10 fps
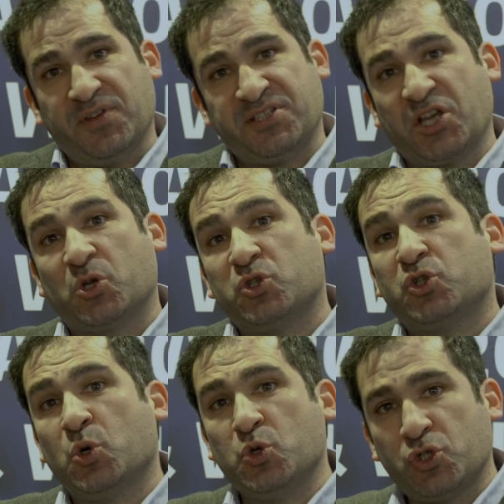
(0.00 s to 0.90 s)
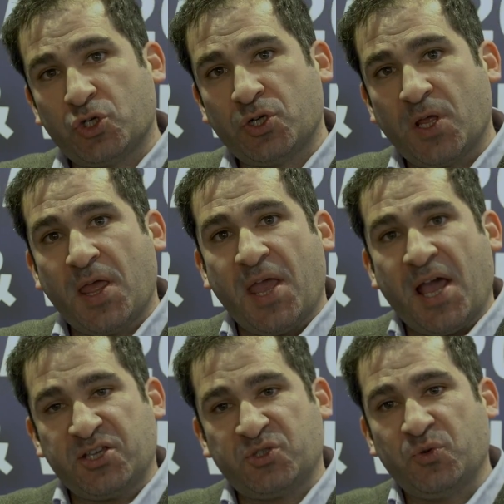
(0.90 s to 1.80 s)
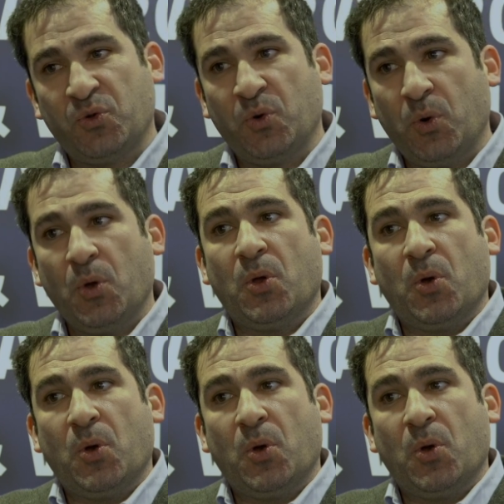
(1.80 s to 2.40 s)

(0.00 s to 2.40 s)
the second solution has to do